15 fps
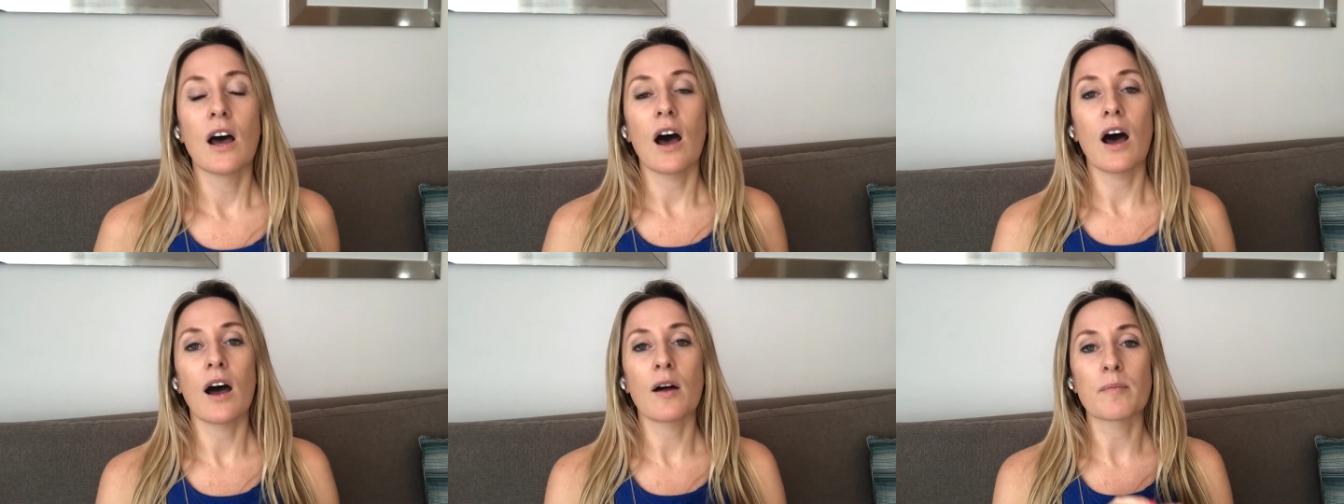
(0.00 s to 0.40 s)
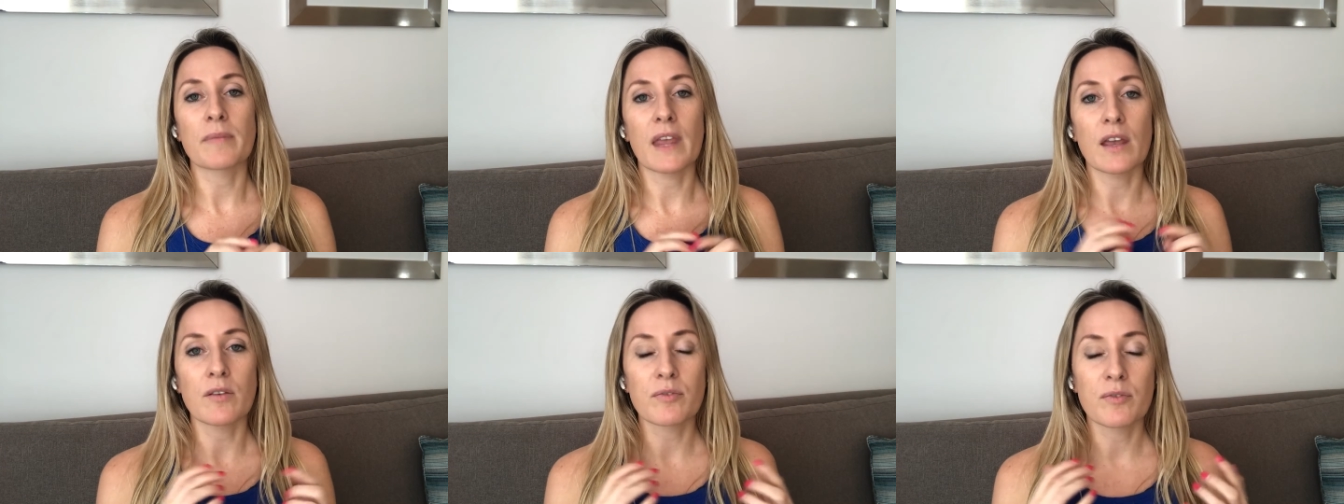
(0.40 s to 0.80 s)
Um,
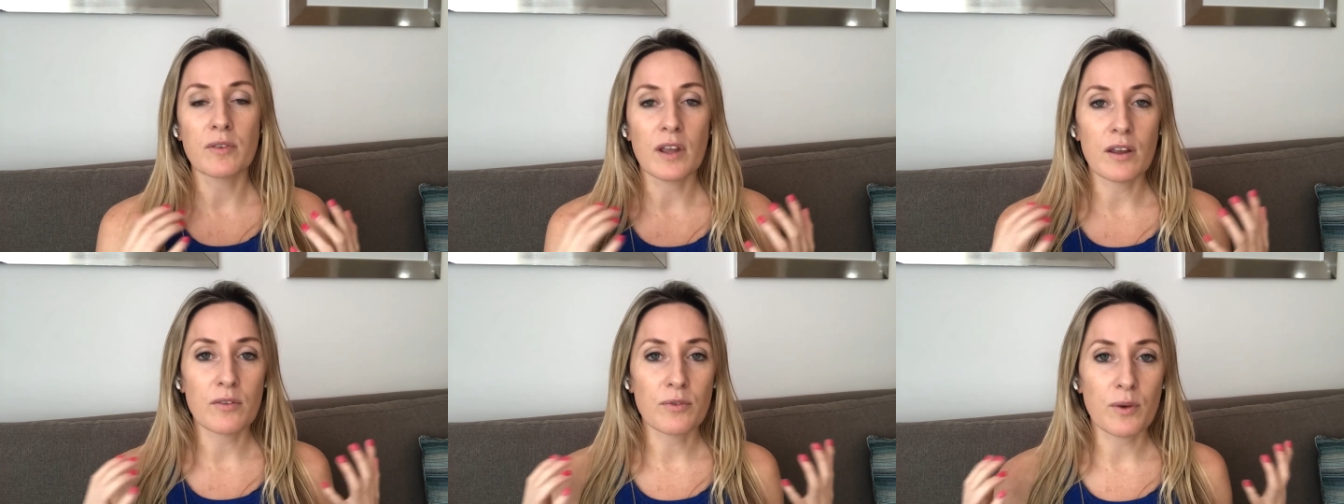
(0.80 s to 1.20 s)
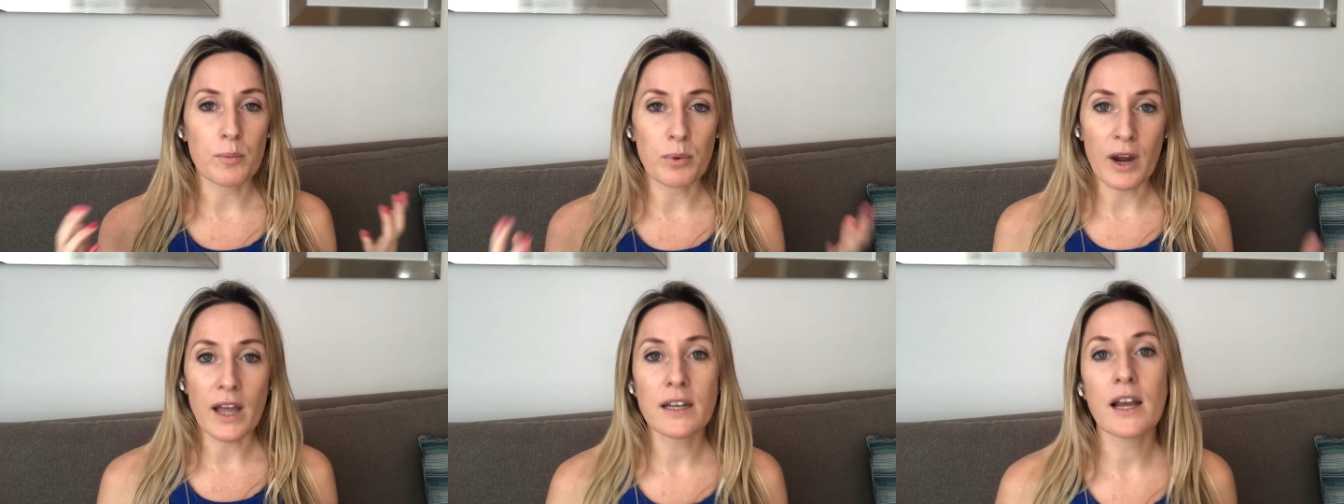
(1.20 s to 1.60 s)
if, if a
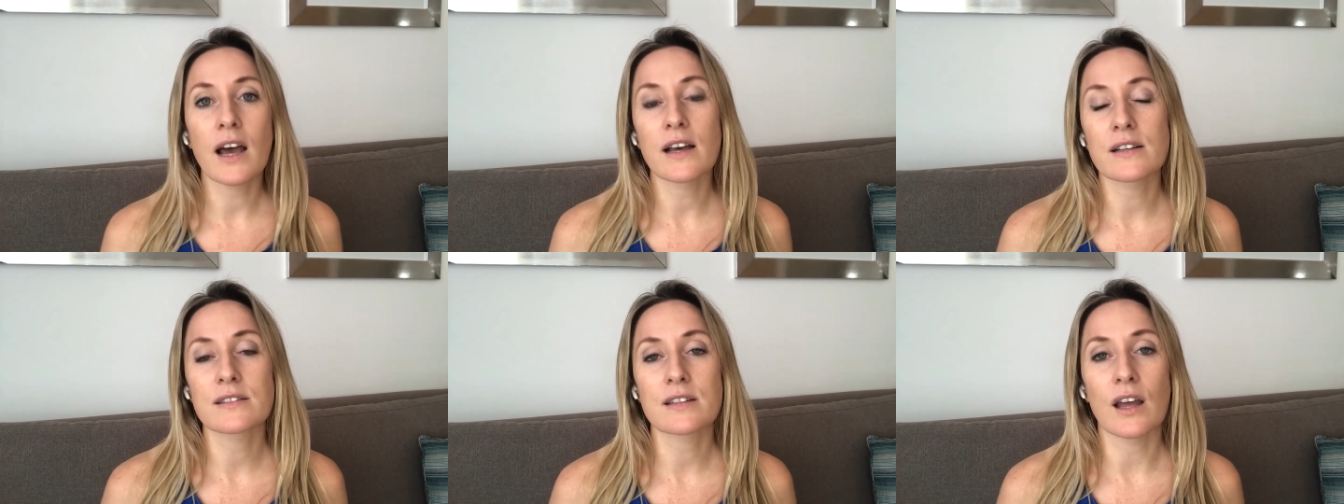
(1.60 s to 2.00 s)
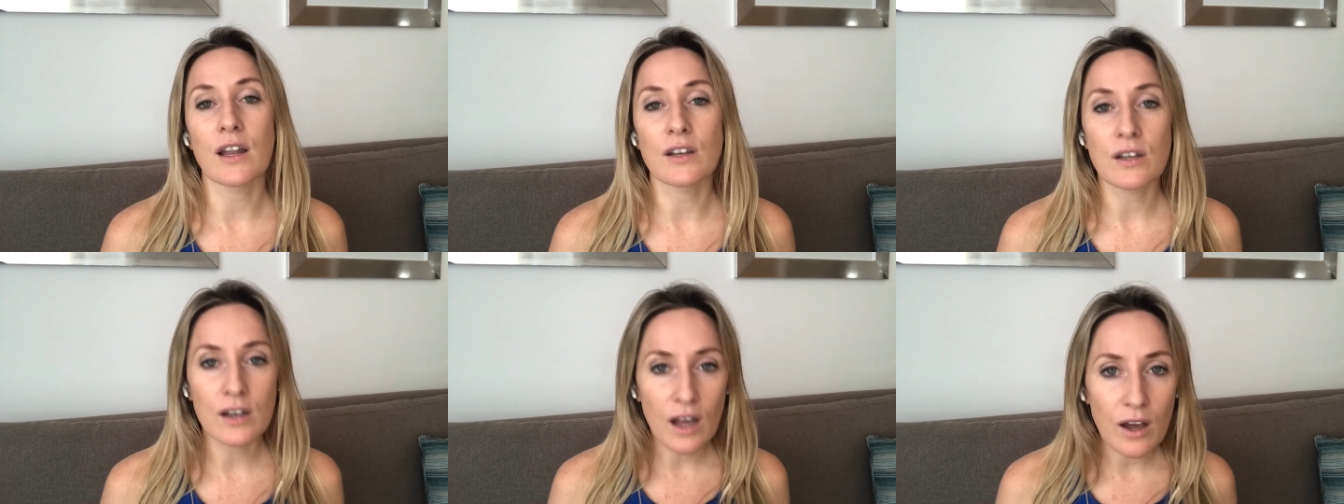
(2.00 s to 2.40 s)
brand has
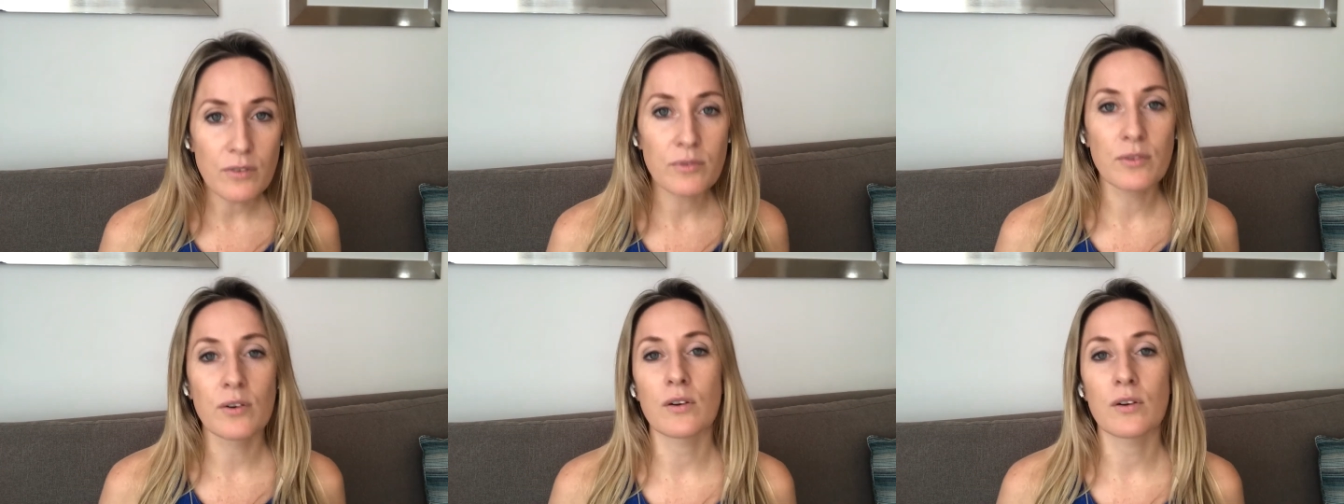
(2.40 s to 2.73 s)
enough